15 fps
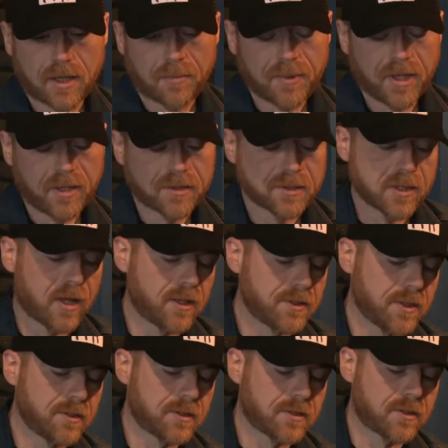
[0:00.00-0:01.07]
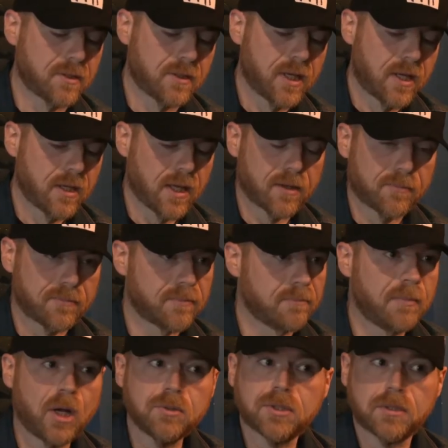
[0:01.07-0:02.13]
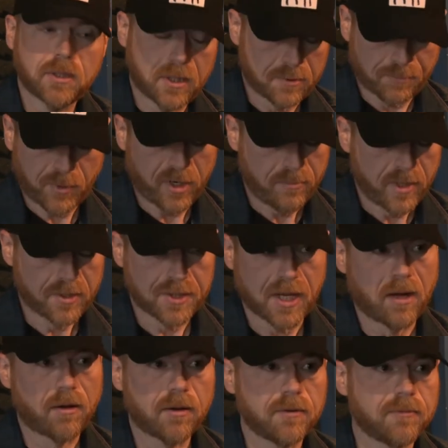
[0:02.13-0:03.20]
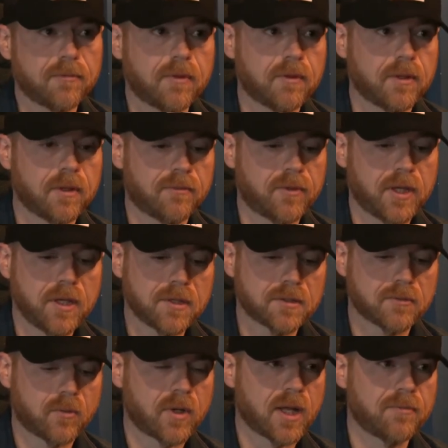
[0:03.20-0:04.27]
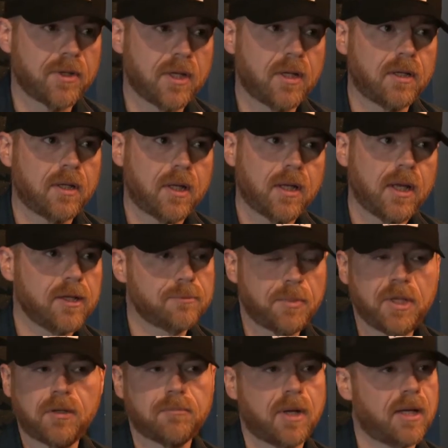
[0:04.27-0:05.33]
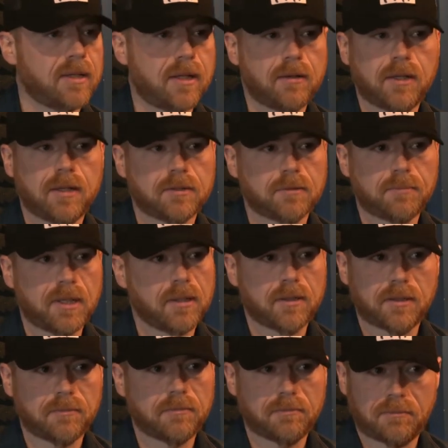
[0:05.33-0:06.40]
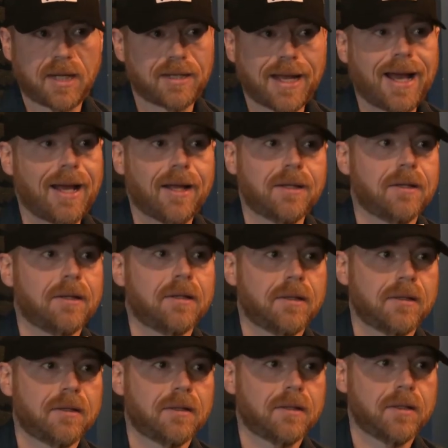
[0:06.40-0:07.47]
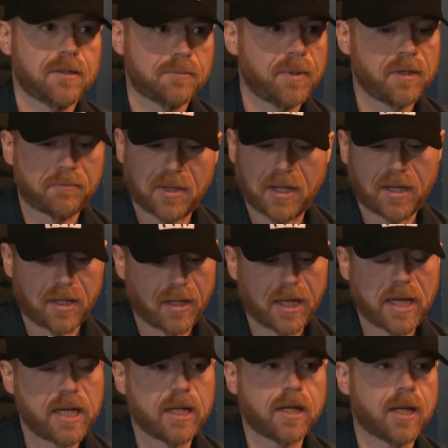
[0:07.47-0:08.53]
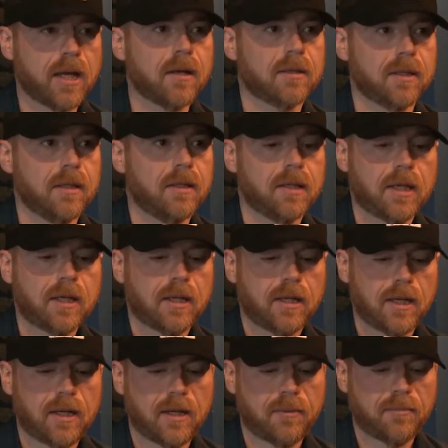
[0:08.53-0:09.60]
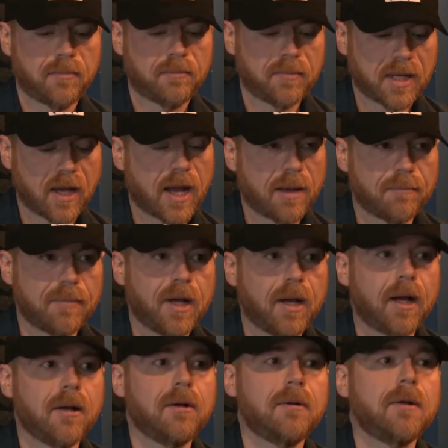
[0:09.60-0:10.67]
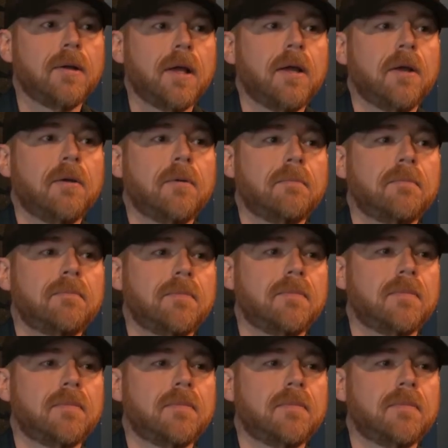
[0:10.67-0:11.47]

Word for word: I mean, it's not just like most. This pretty much all of of this what I've done has been by is by, by diet. Mm-hmm. It's been by eating healthy. Um, now, so, so but, you, well, I know you still